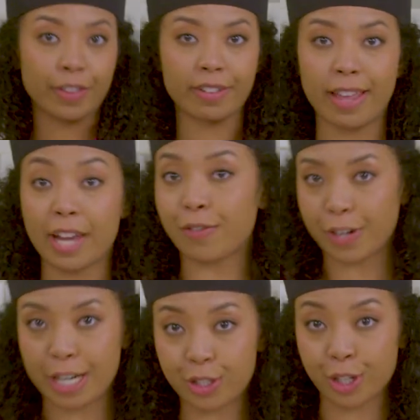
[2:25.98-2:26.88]
would look like for
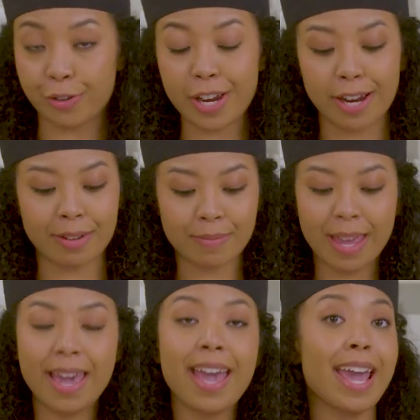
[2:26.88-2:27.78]
each career.
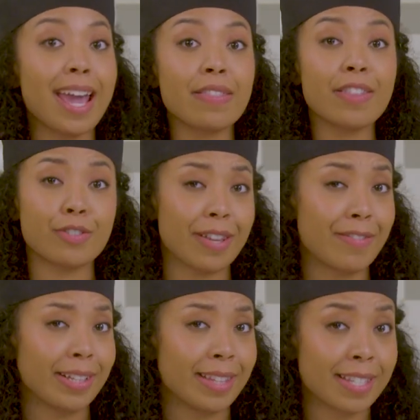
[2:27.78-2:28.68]
And there's
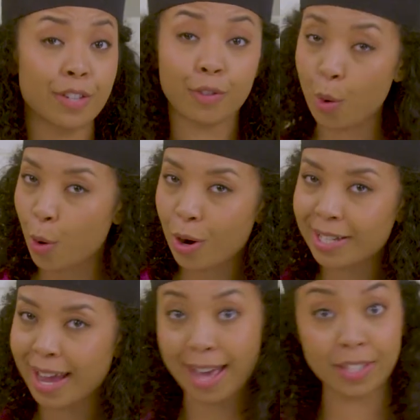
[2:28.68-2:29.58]
even a list of core
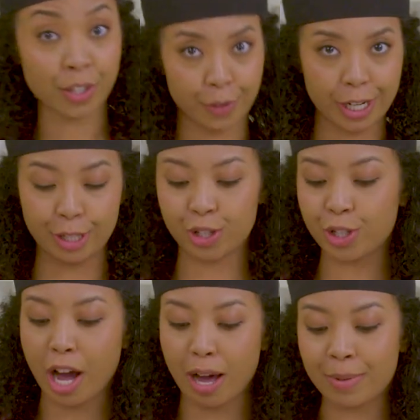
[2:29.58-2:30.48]
tasks for each
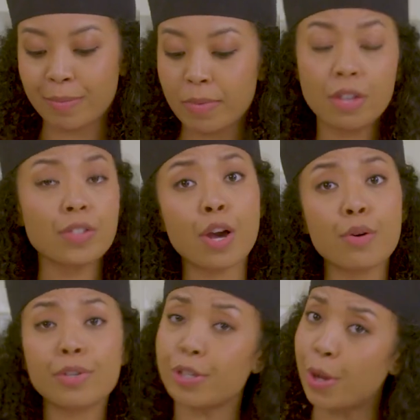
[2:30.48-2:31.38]
job.
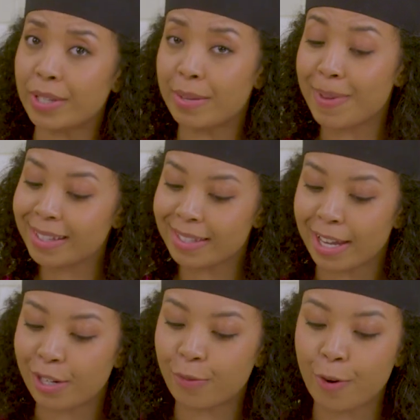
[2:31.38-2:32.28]
So you know what to be
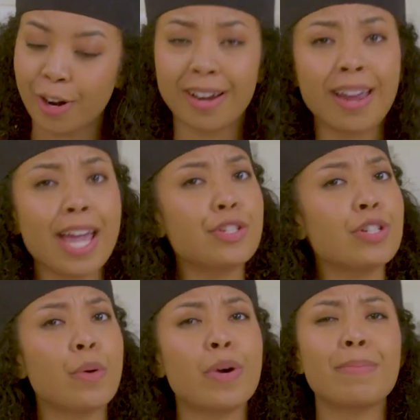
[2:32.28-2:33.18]
excited for, and you
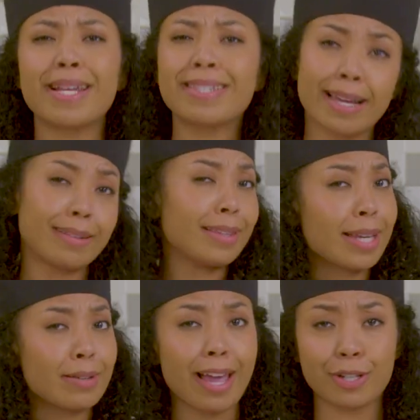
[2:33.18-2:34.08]
know what might take a
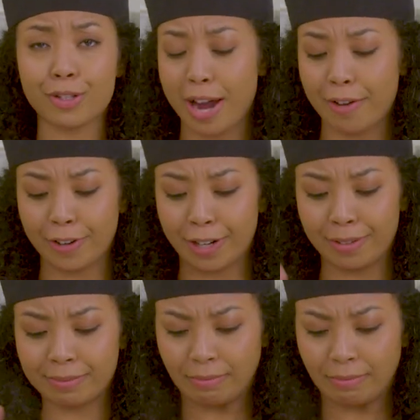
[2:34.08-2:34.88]
little extra effort.